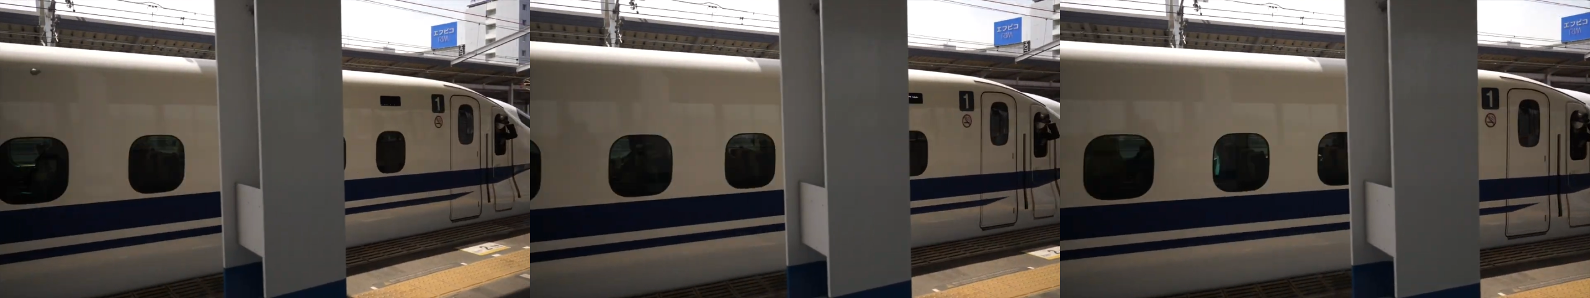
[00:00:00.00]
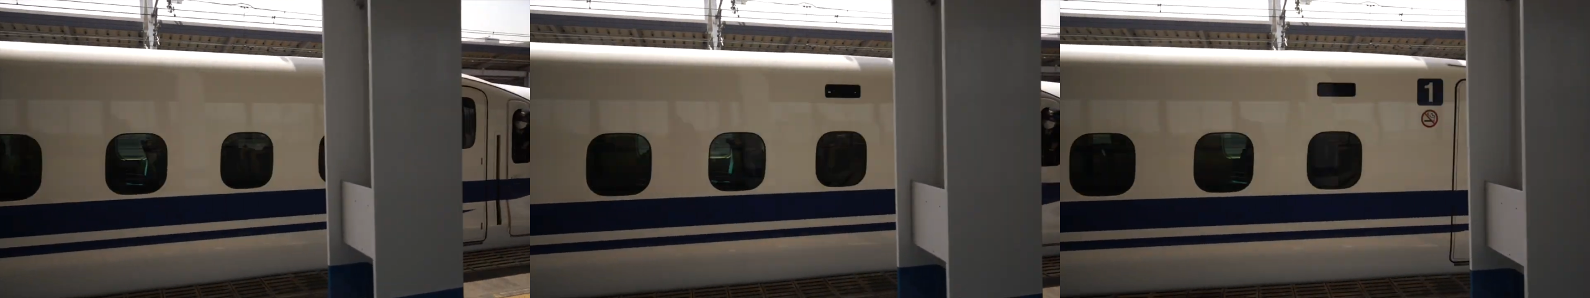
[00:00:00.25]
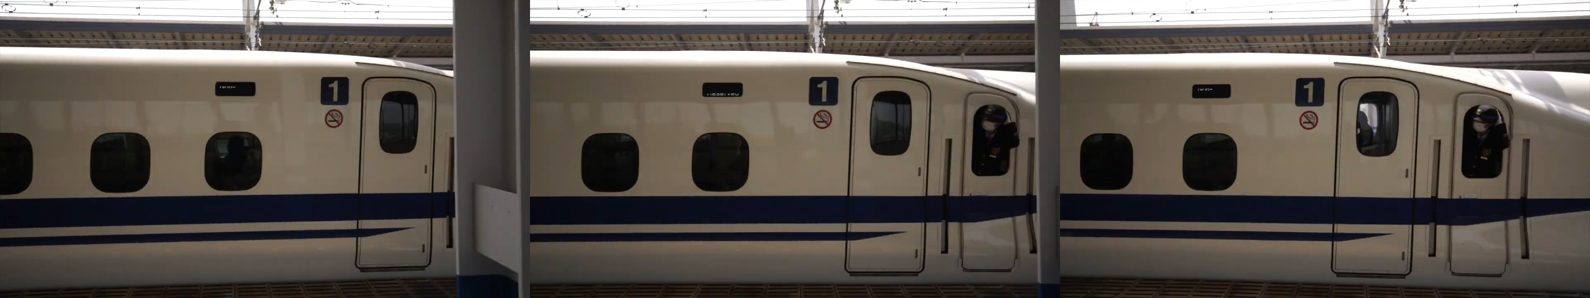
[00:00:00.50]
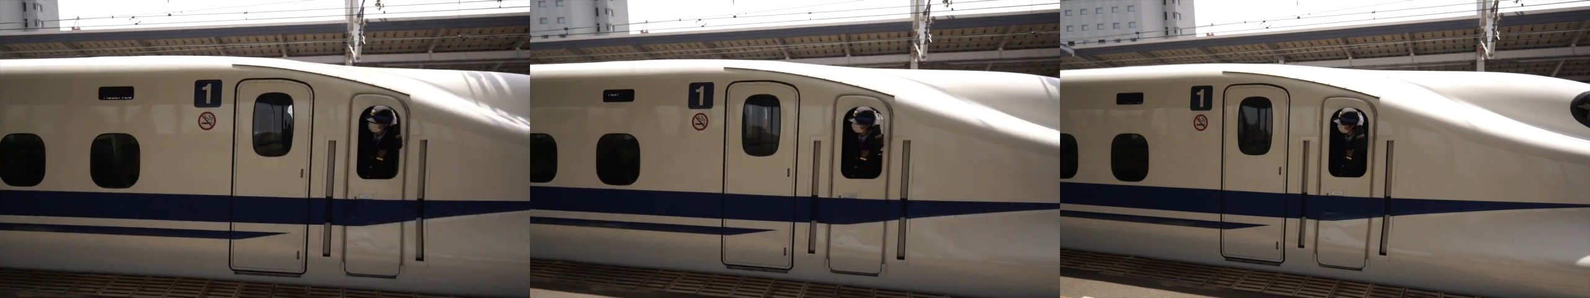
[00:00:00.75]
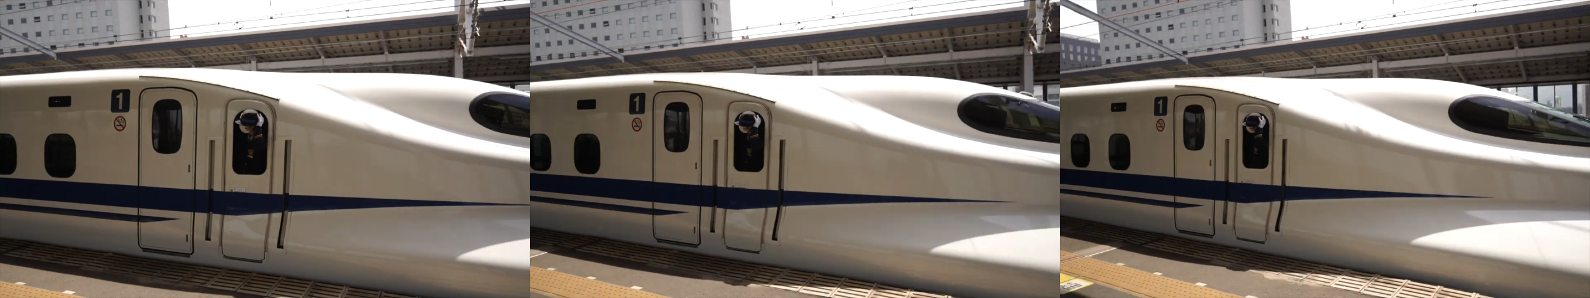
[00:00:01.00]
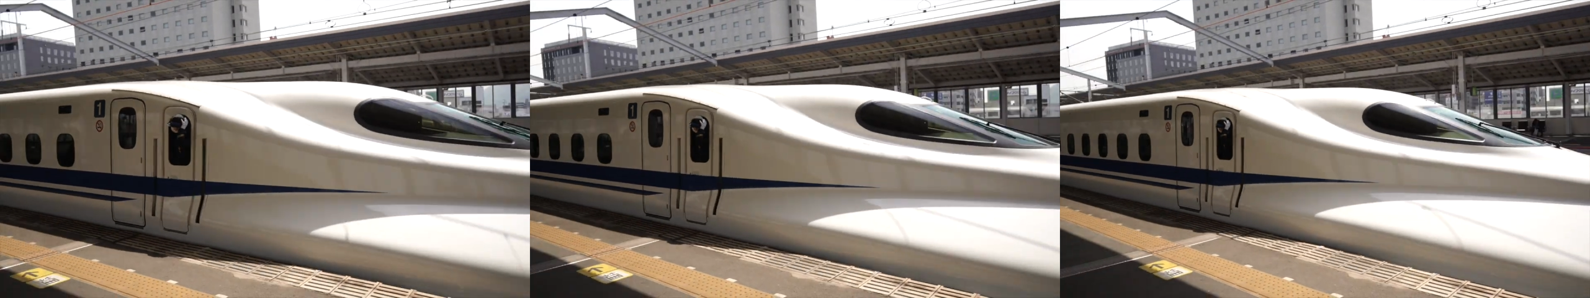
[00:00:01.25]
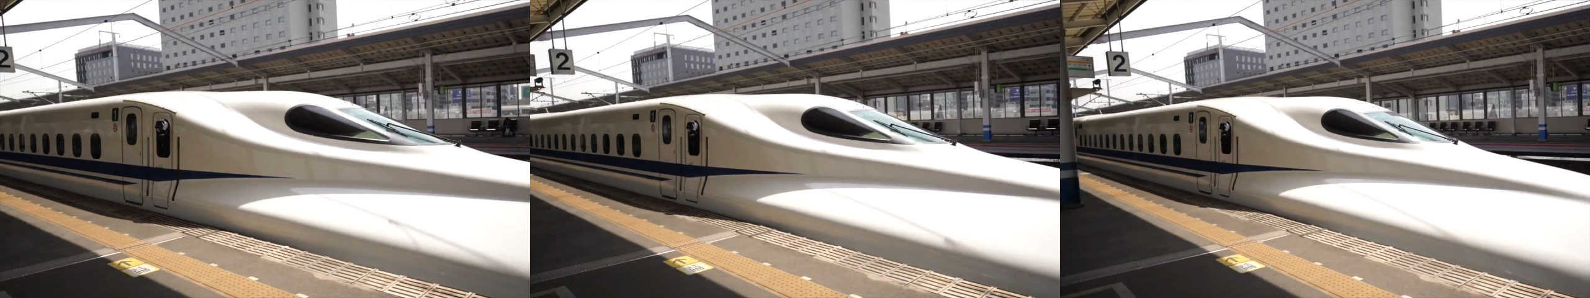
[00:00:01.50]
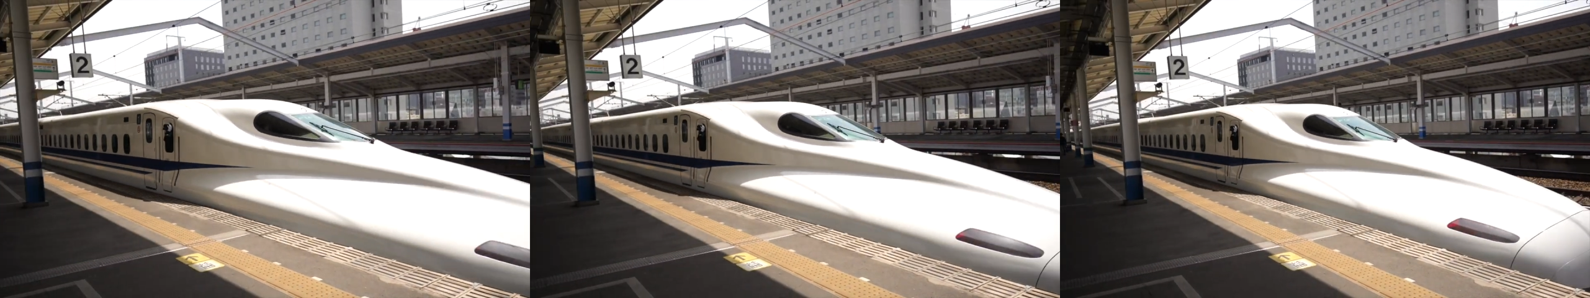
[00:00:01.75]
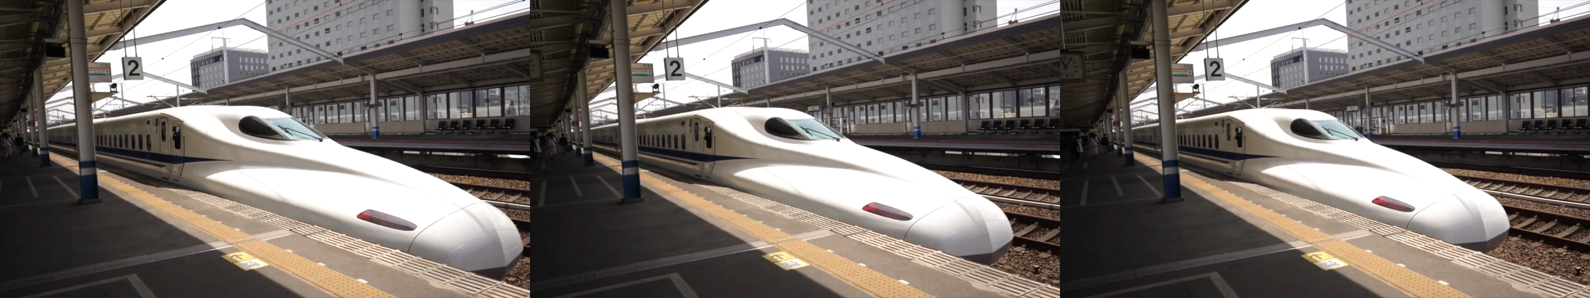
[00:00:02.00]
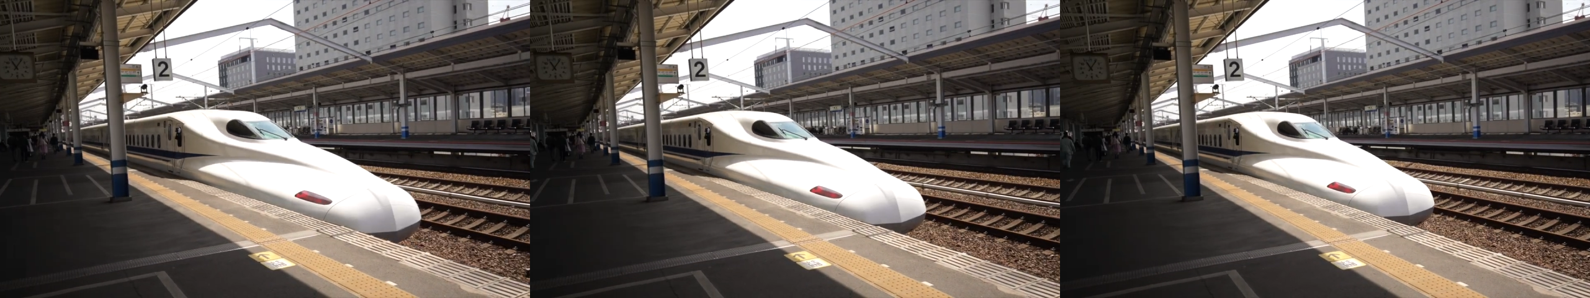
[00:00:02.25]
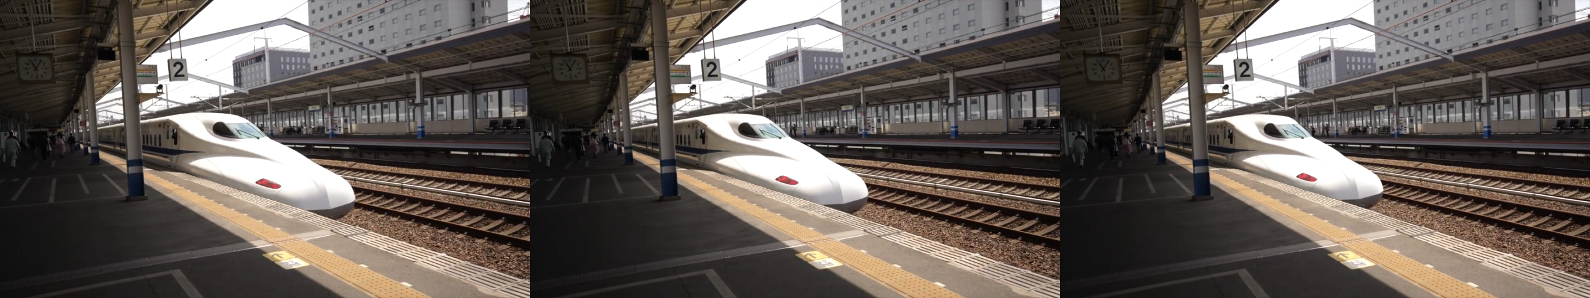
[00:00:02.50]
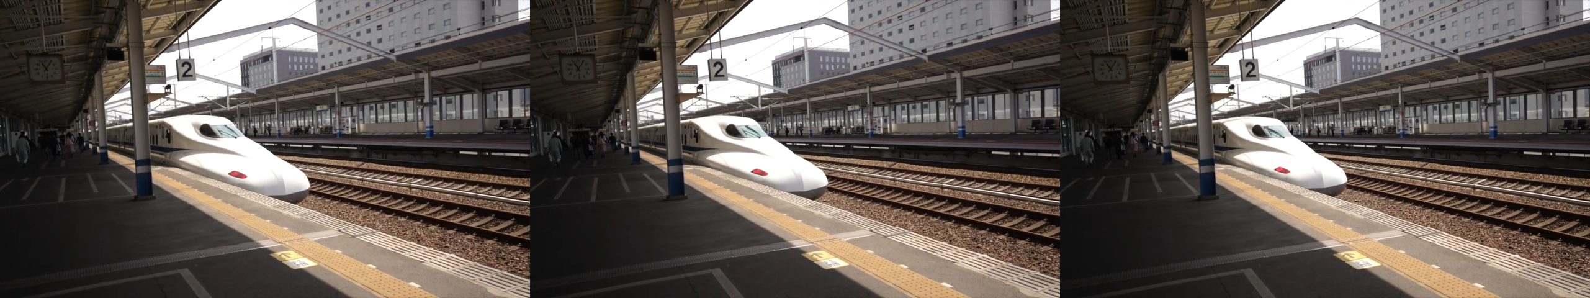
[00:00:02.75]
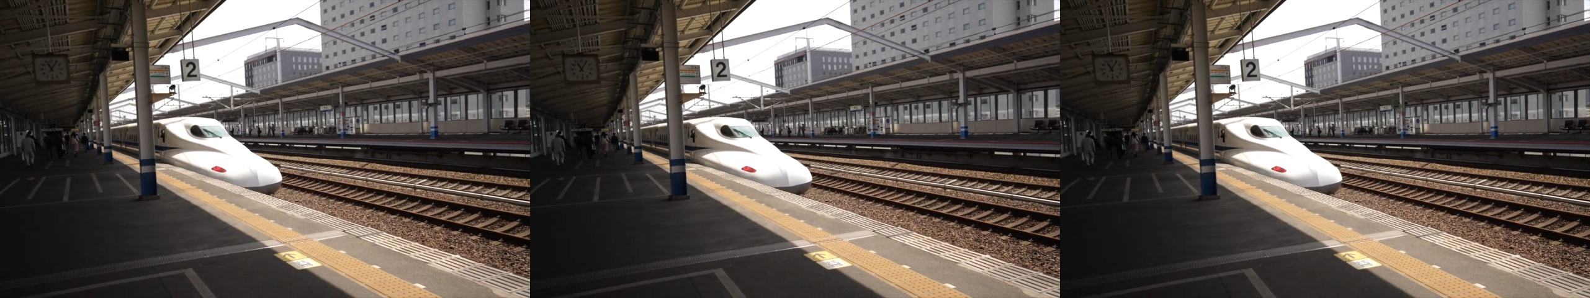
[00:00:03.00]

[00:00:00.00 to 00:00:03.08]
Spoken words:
Nobody's mouth can be seen.